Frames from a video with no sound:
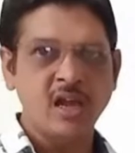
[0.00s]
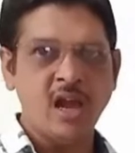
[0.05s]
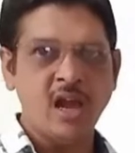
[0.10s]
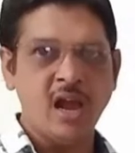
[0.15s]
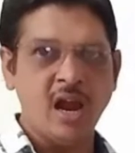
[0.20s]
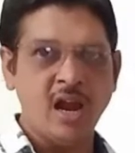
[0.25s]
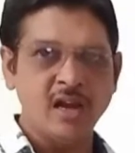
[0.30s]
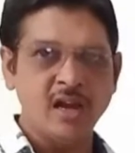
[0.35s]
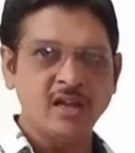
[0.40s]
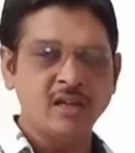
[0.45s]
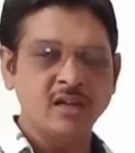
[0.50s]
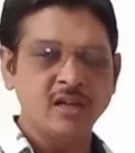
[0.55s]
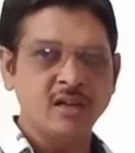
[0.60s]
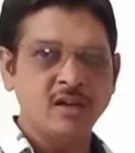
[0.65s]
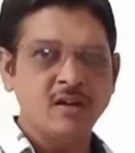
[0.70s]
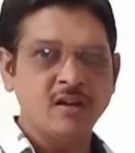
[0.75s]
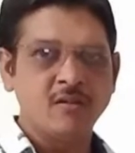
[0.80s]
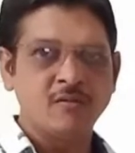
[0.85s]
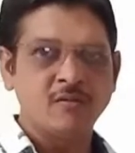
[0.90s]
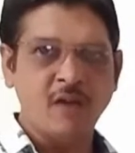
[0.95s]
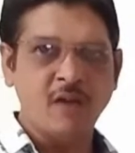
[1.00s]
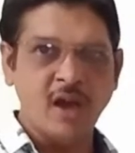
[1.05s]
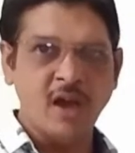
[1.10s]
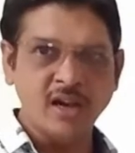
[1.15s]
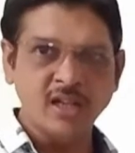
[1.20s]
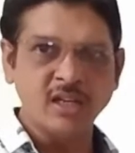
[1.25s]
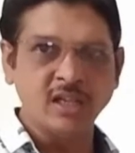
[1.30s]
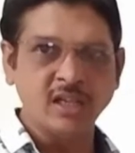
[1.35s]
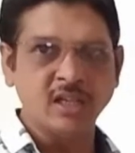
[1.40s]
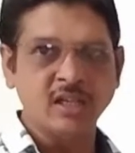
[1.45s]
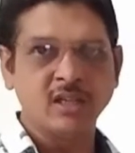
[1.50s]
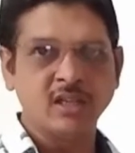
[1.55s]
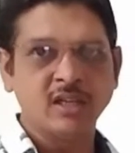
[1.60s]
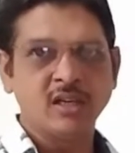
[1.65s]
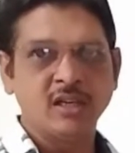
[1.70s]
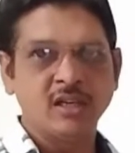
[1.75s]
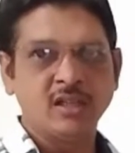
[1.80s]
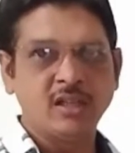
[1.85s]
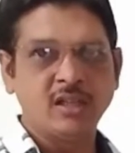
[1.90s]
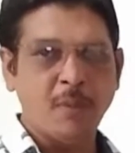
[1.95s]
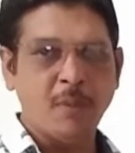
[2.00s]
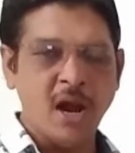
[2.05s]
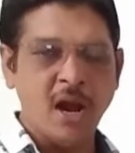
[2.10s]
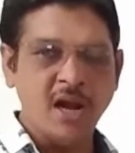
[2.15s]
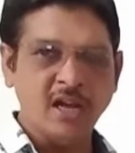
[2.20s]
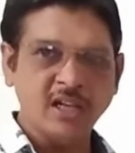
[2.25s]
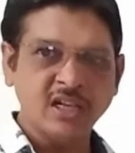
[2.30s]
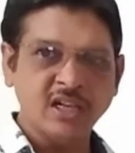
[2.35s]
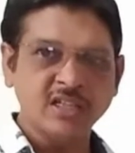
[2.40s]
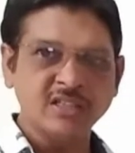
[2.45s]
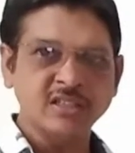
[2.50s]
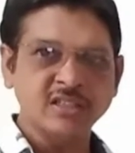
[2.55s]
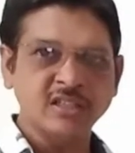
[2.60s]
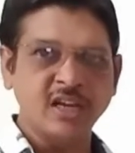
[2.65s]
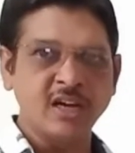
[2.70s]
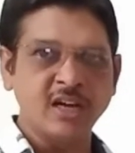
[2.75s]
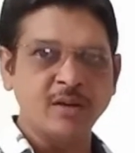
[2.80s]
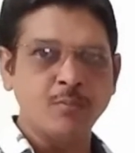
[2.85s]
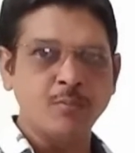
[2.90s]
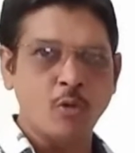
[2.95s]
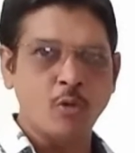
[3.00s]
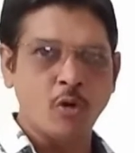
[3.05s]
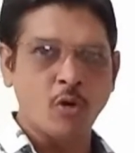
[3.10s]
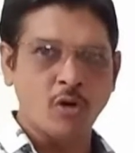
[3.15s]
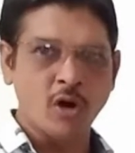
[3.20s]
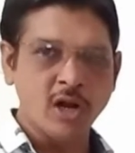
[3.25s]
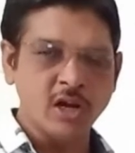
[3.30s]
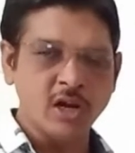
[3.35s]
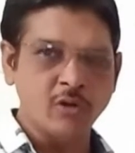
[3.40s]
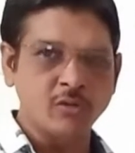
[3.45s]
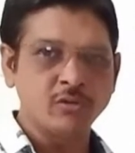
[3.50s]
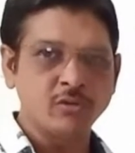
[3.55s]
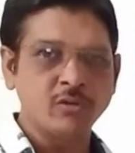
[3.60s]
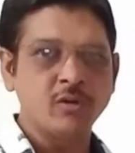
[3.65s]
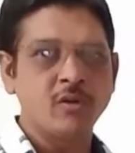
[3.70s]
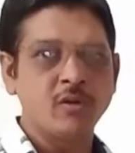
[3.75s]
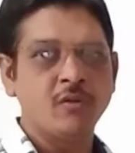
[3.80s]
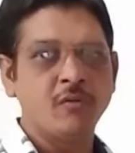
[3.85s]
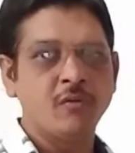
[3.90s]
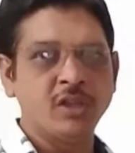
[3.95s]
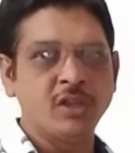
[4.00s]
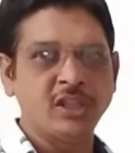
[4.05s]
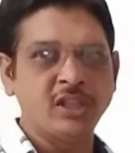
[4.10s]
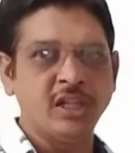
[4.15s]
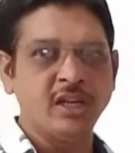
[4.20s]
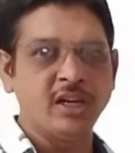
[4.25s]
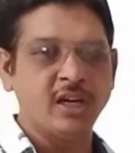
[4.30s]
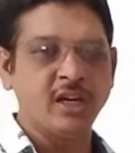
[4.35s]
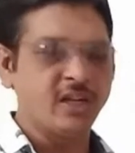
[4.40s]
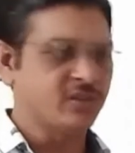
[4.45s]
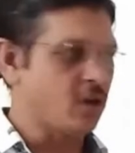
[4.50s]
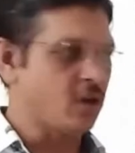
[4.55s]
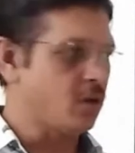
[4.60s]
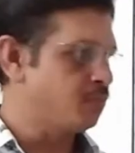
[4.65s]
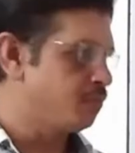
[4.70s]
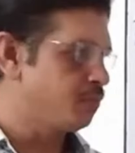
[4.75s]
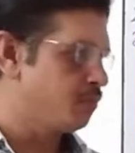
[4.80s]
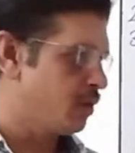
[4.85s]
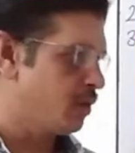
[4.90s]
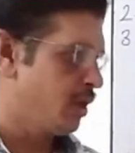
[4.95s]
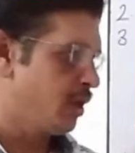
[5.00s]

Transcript: and finally the particles get broken down with the release of